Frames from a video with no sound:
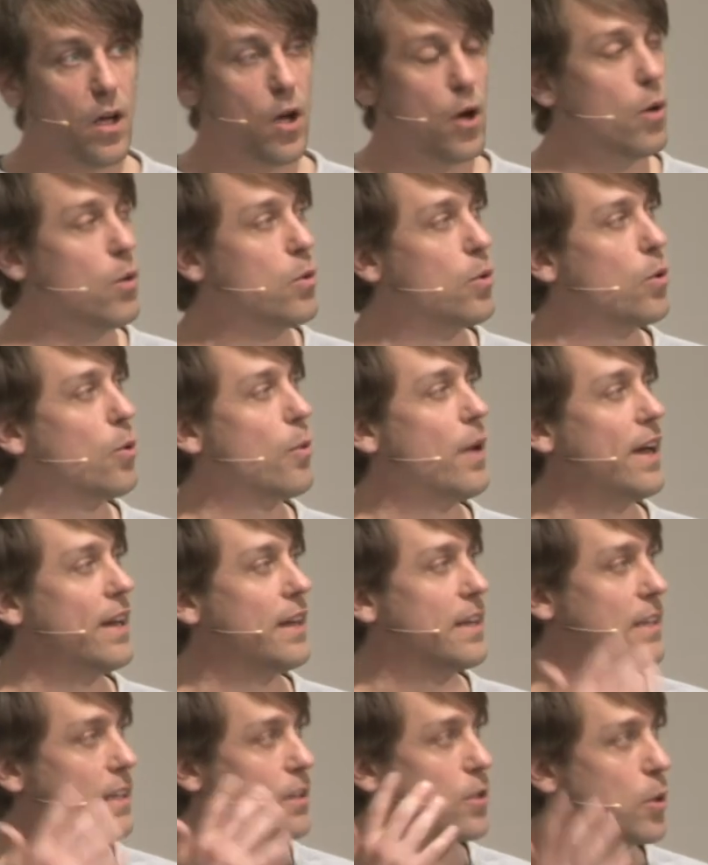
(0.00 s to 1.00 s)
a good way
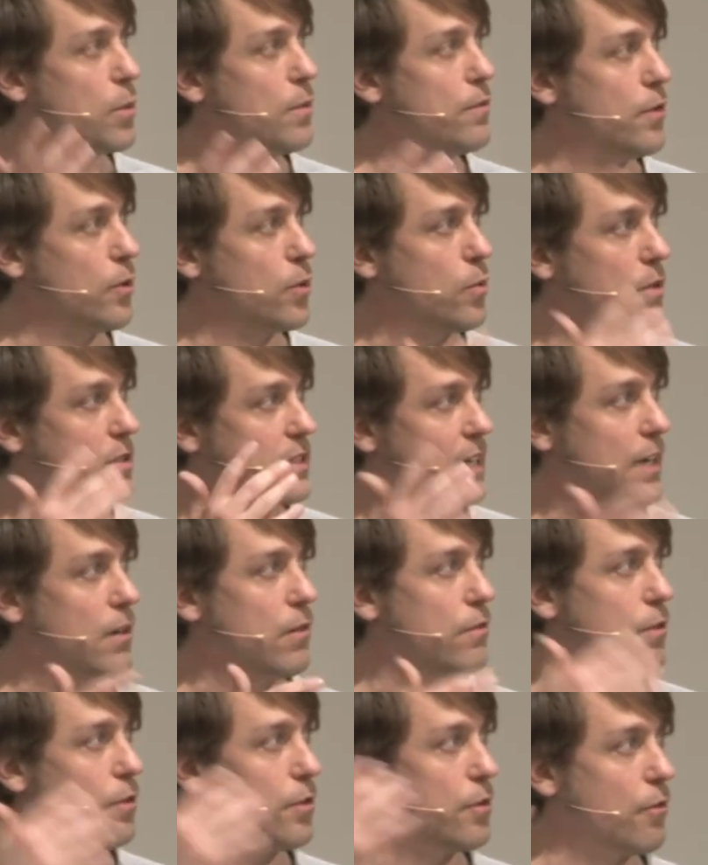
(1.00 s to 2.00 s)
that RoboFont was
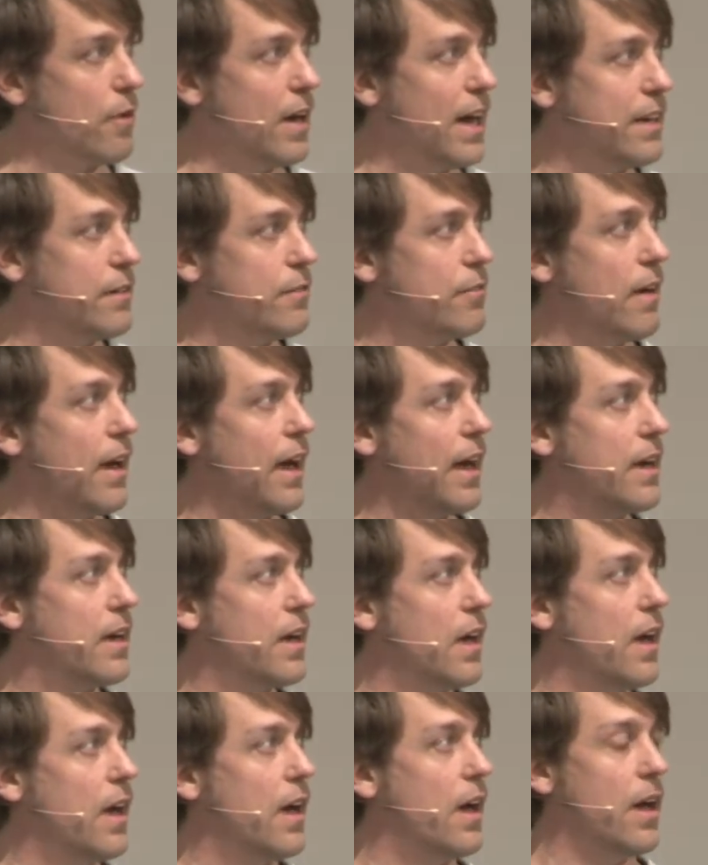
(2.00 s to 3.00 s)
on the right track.
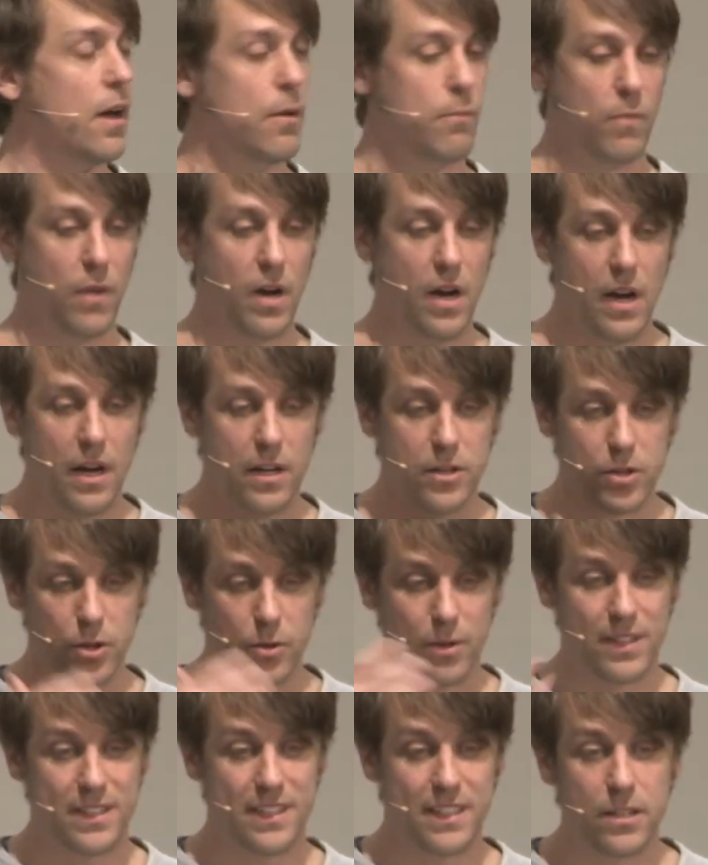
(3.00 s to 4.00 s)
So
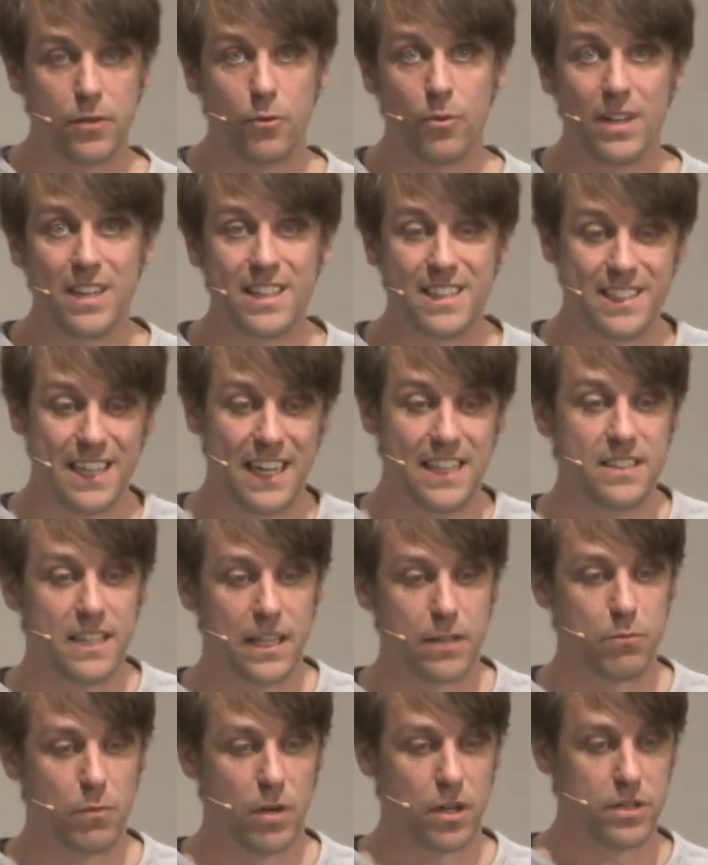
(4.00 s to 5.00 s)
it didn't really change
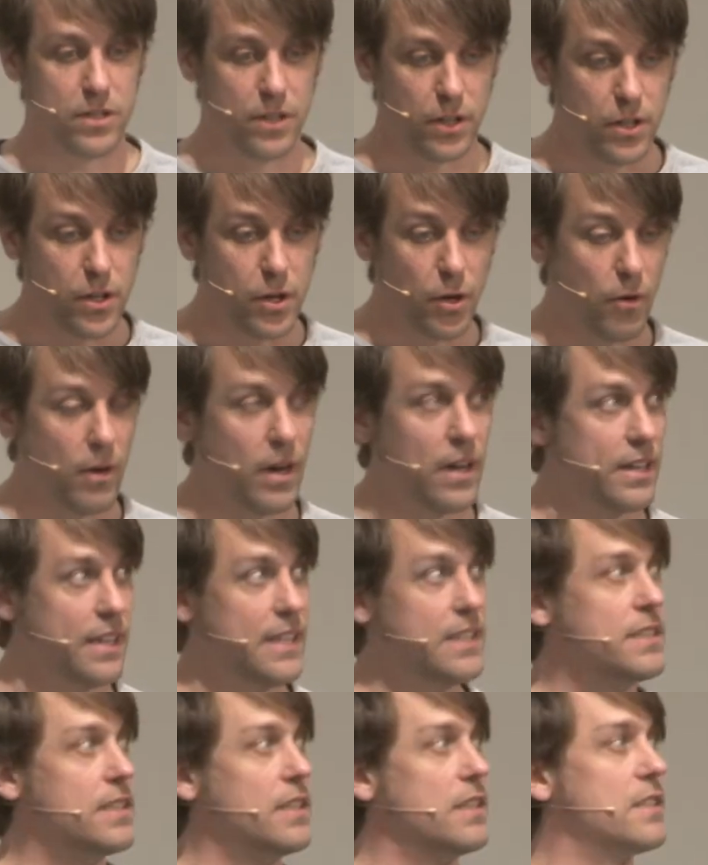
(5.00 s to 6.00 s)
that much. The core idea
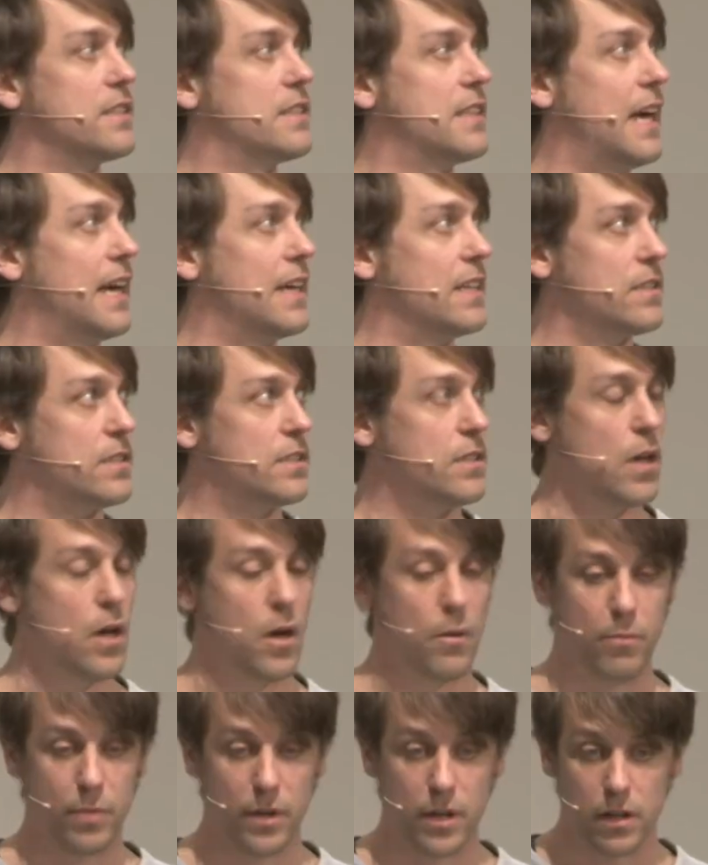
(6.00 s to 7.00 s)
still stands
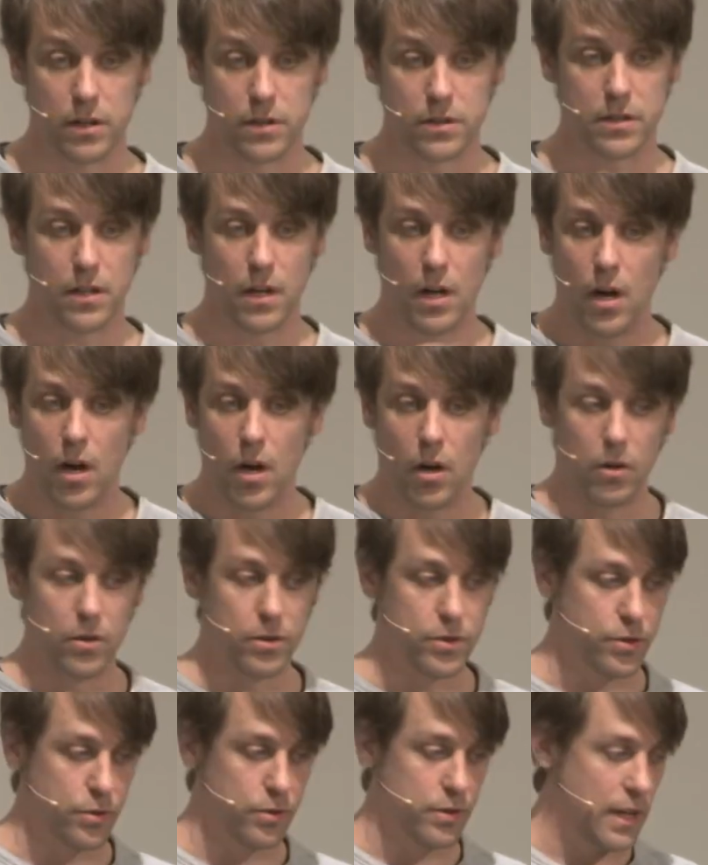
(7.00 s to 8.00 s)
because
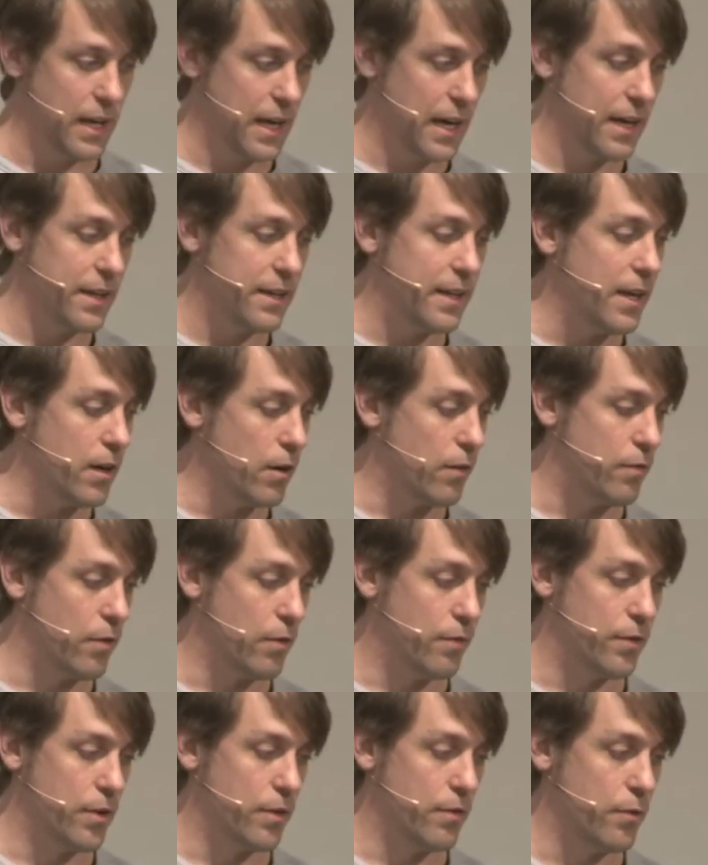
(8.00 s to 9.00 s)
also the idea
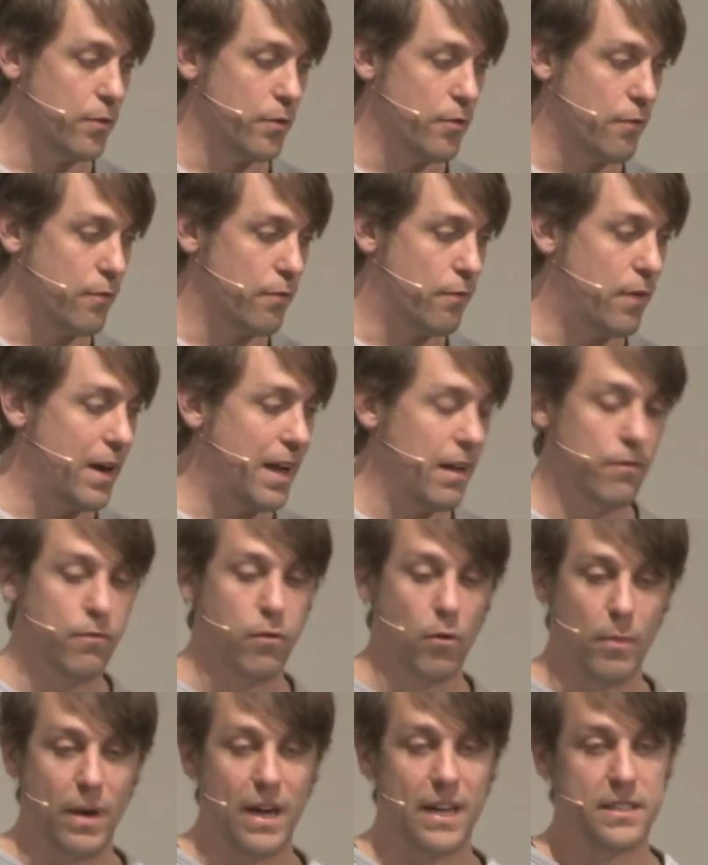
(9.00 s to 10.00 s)
of the file
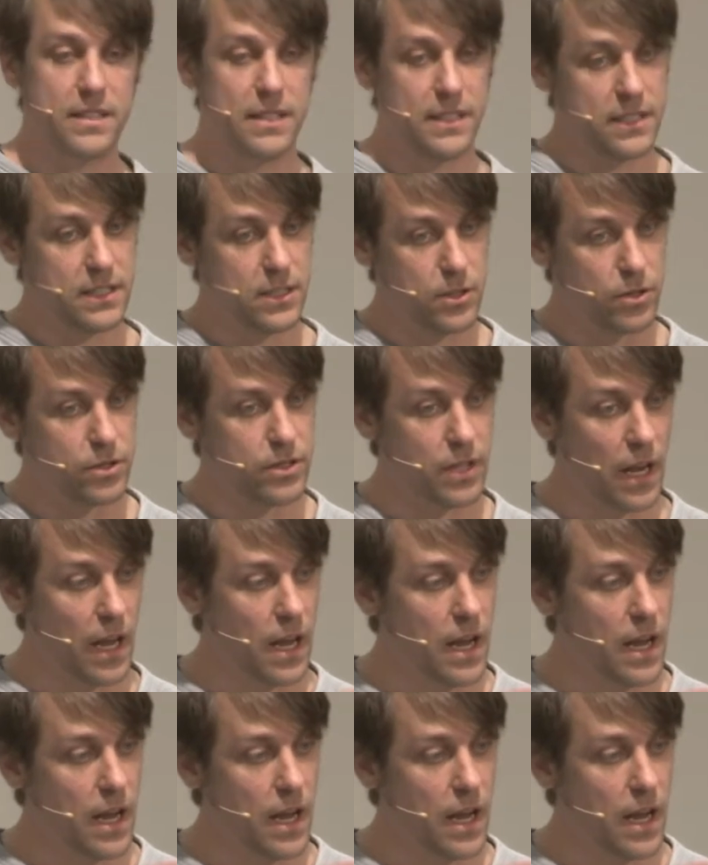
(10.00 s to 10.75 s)
format is just